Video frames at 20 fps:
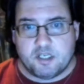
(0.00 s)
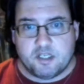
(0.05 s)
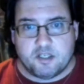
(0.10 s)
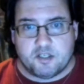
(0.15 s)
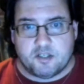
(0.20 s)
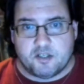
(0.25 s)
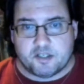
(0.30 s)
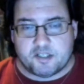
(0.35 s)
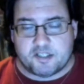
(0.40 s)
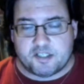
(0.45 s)

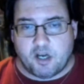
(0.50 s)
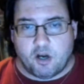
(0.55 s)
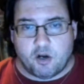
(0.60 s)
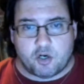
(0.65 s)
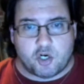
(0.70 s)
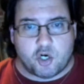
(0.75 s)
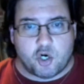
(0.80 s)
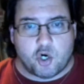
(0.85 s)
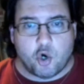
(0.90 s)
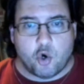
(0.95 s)
just how
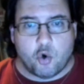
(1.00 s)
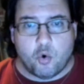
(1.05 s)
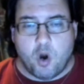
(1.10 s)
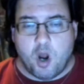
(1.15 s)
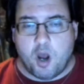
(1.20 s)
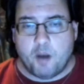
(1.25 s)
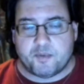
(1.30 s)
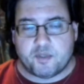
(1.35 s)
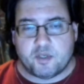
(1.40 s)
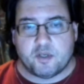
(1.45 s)

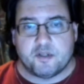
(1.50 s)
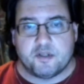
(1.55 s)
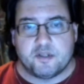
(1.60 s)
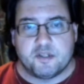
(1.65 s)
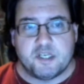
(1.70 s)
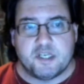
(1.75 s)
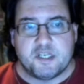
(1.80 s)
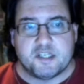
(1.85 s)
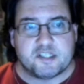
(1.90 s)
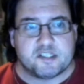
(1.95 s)
corrupted
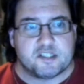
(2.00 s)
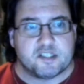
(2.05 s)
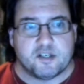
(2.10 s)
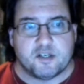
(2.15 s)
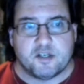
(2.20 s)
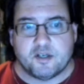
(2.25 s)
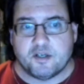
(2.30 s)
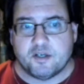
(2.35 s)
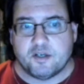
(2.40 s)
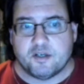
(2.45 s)
these
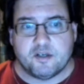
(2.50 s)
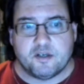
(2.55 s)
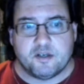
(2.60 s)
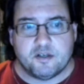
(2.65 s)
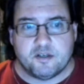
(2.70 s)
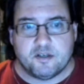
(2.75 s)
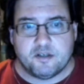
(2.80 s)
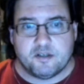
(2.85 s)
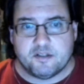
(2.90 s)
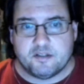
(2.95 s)

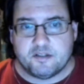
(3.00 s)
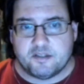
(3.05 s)
uh,